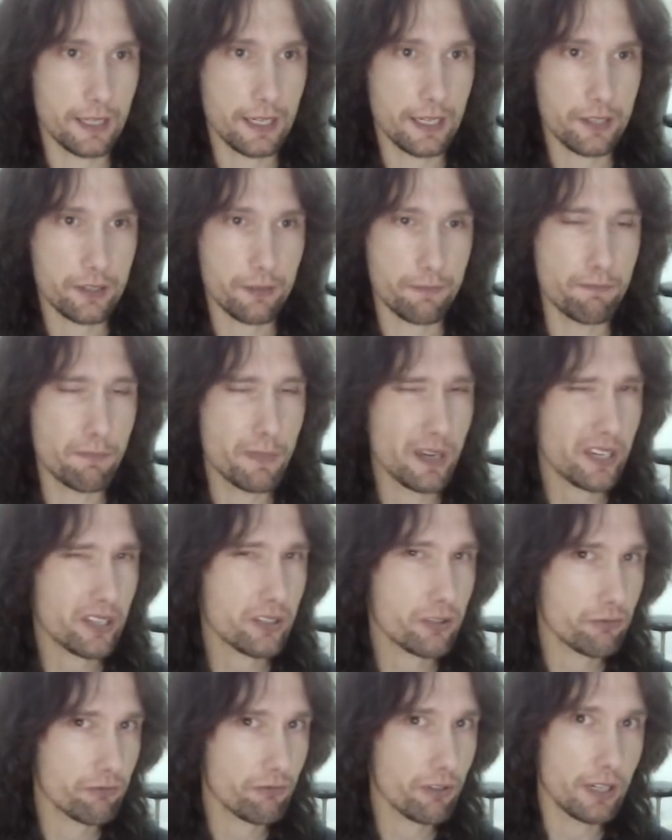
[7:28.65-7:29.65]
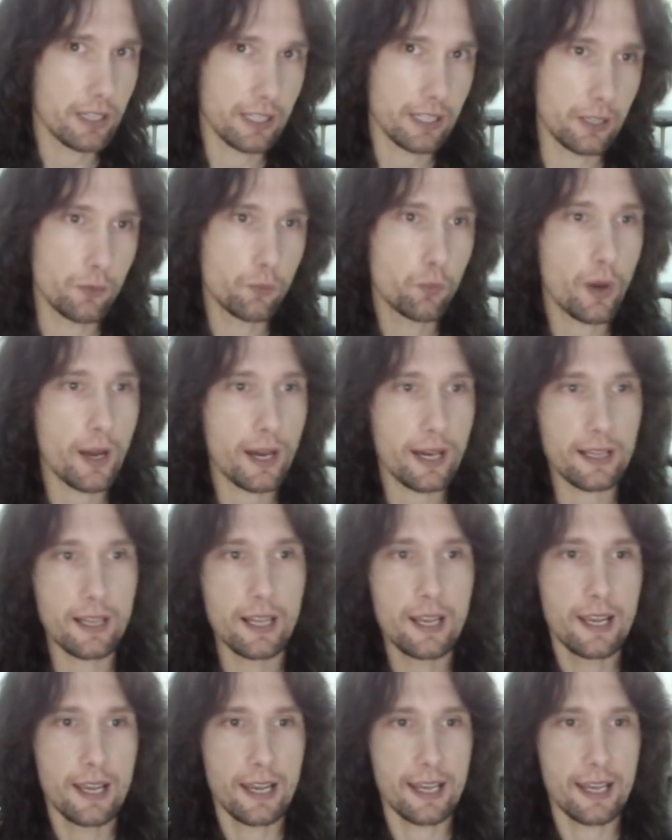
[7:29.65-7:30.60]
It's mixed really well.